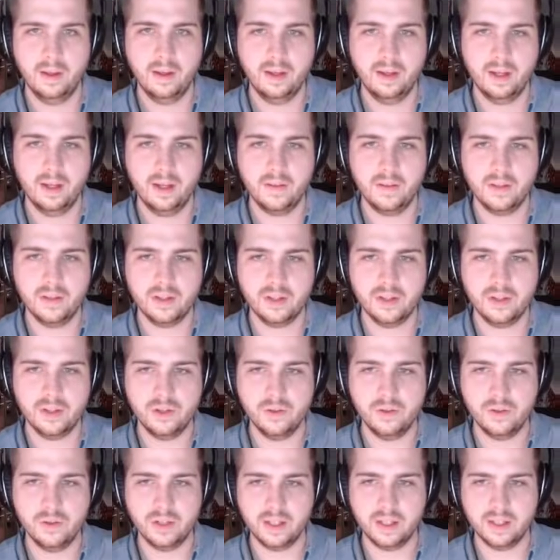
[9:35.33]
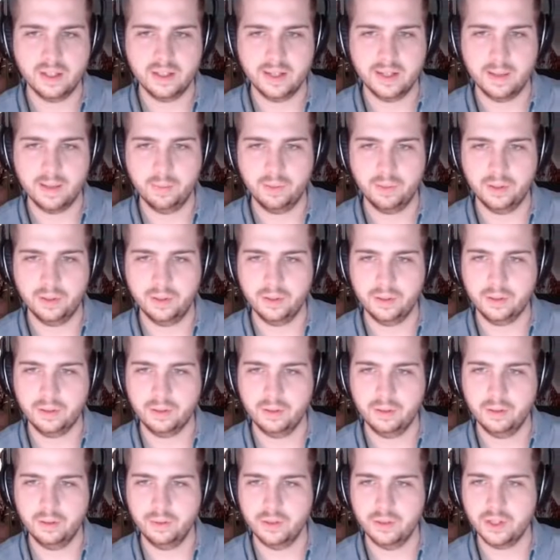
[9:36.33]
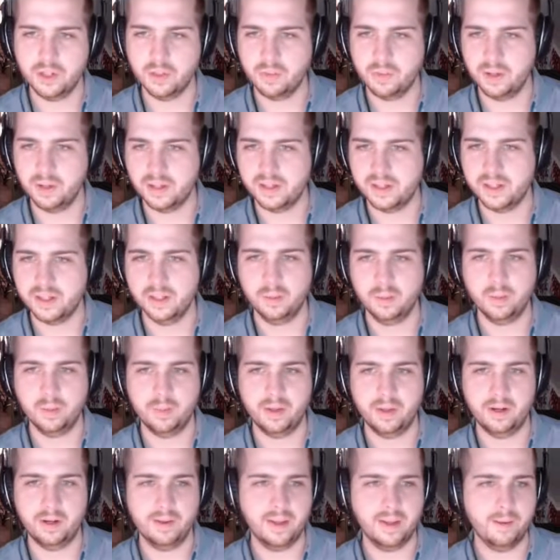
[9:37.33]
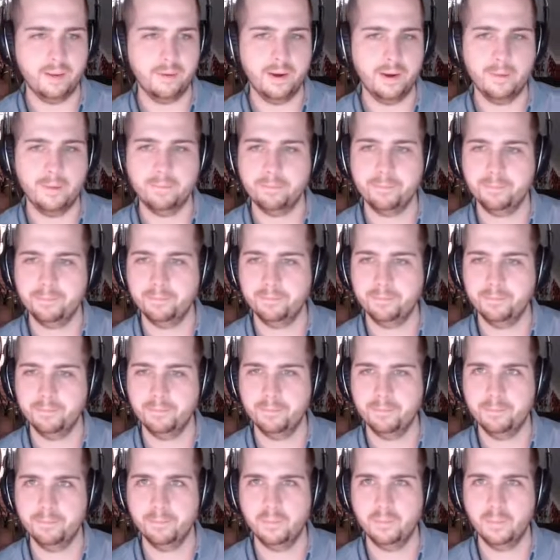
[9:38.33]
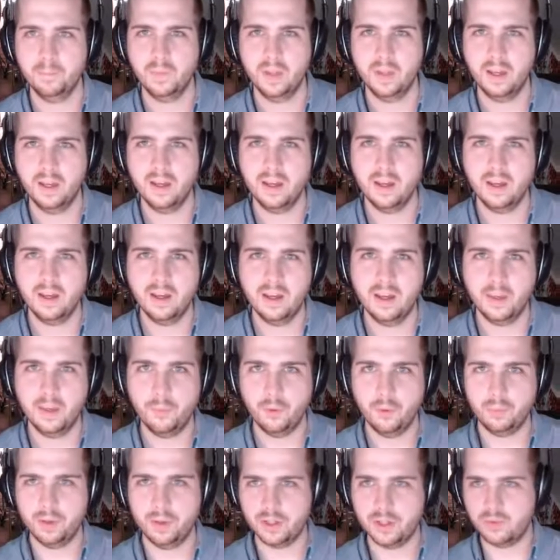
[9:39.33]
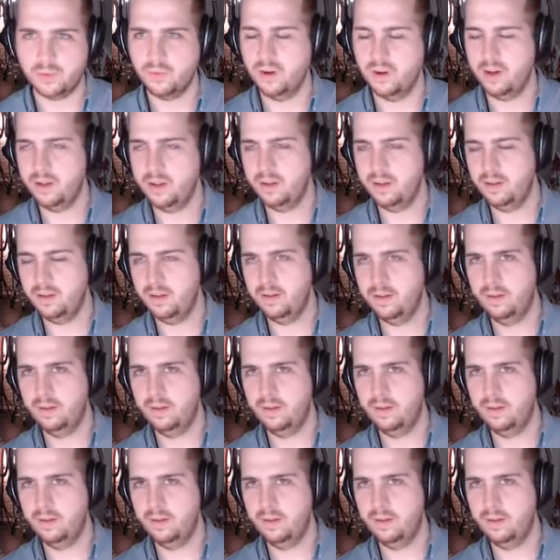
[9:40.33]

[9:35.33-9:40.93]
And this is using a template literal, which you can probably see a little better that way. We'll press run.